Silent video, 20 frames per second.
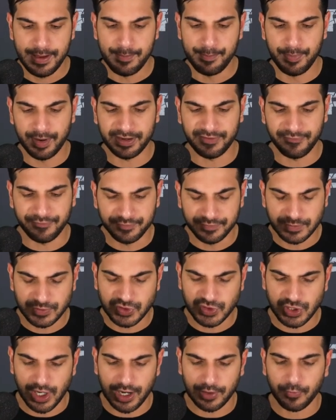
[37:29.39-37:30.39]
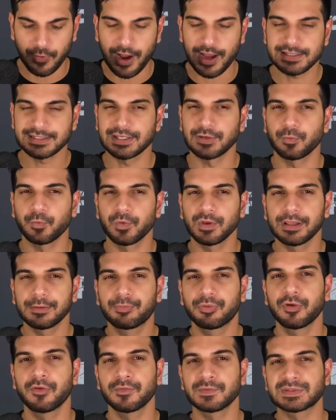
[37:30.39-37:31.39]
But if John Ross can really
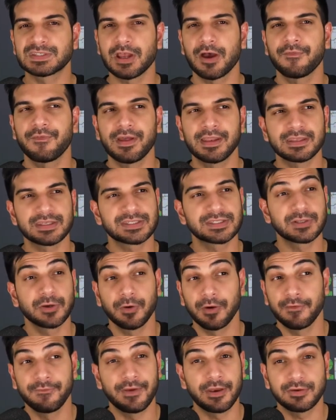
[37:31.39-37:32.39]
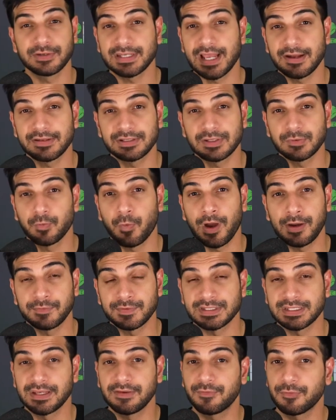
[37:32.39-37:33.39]
prove himself and is still a very talented wide
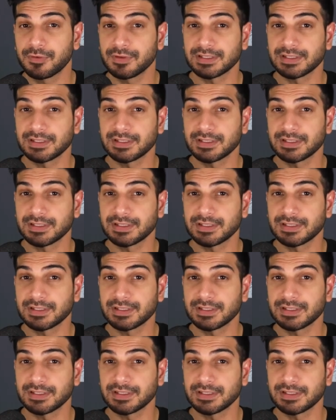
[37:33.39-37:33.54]
receiver,